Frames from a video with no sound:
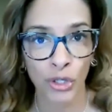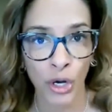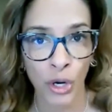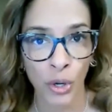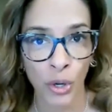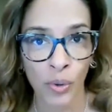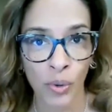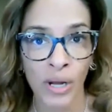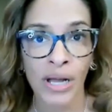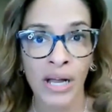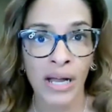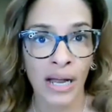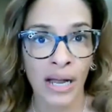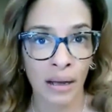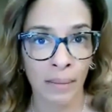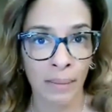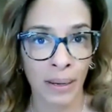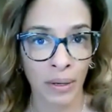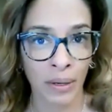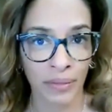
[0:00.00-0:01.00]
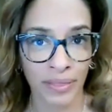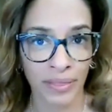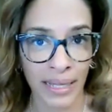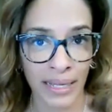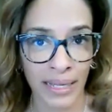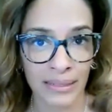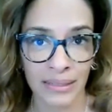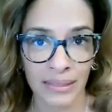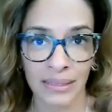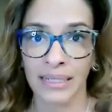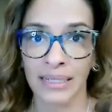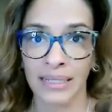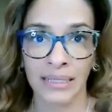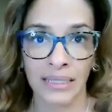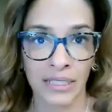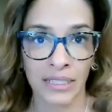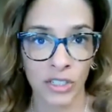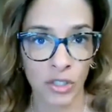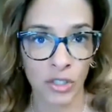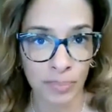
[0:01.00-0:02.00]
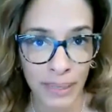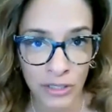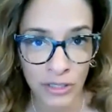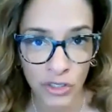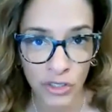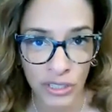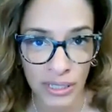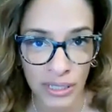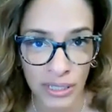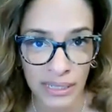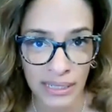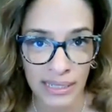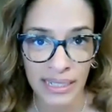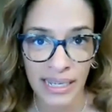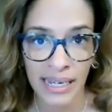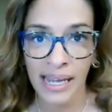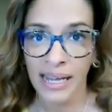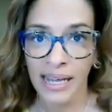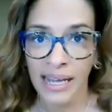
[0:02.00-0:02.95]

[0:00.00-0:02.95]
know about things like suspension,